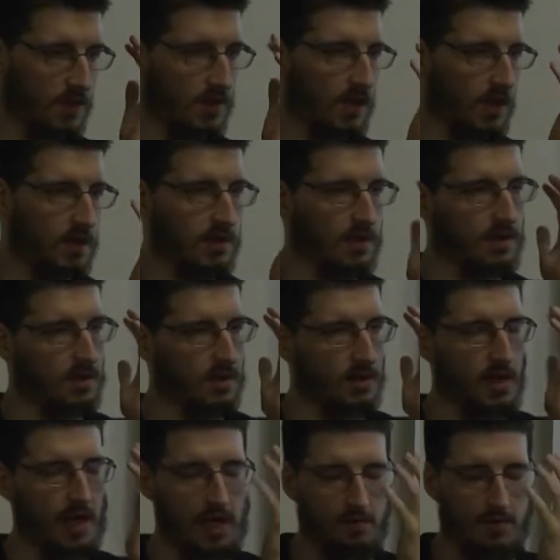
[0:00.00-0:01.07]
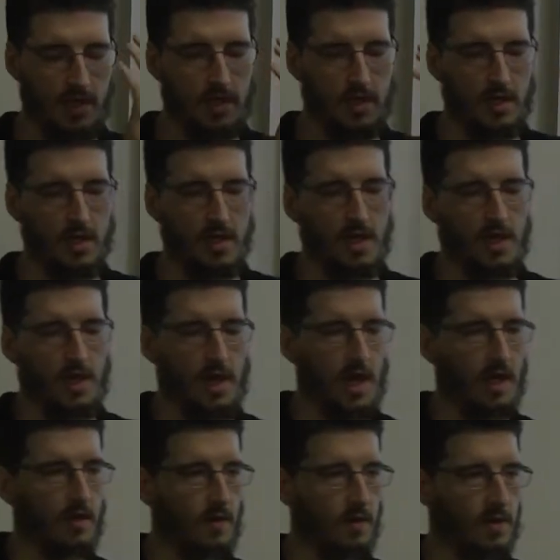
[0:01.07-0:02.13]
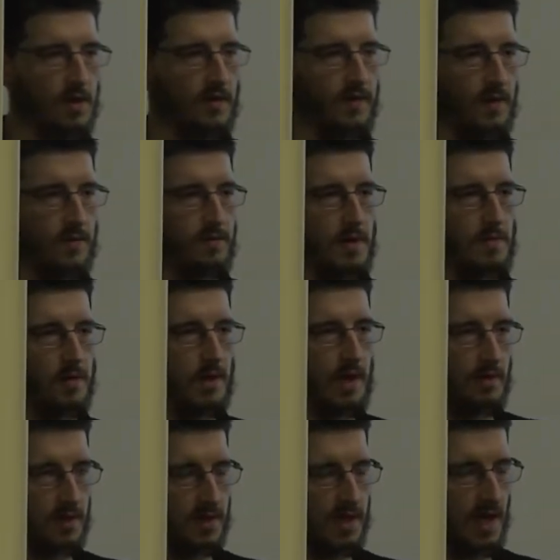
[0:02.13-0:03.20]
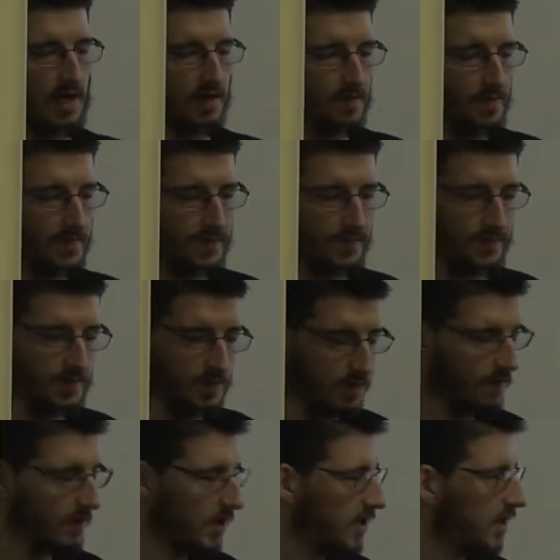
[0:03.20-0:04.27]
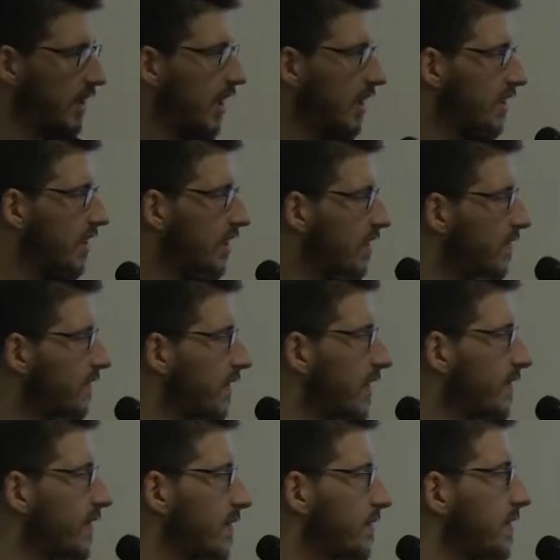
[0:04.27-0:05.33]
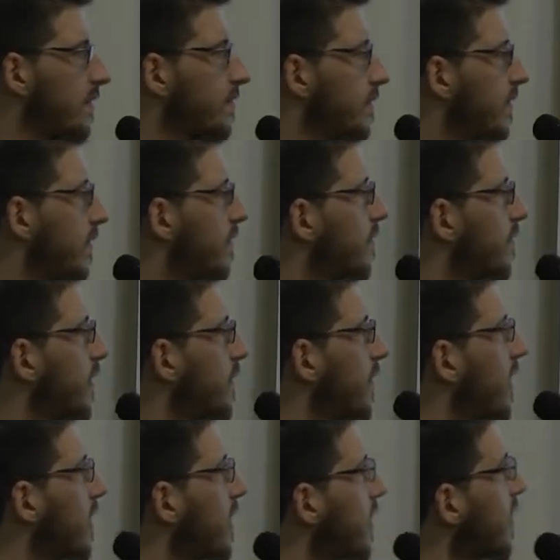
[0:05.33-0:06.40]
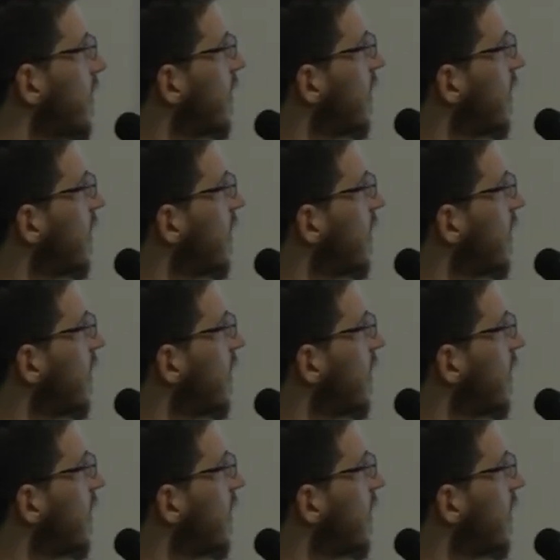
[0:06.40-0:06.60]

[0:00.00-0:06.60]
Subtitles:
like the helmet, and also from people outside. So this is another thing that we are implementing.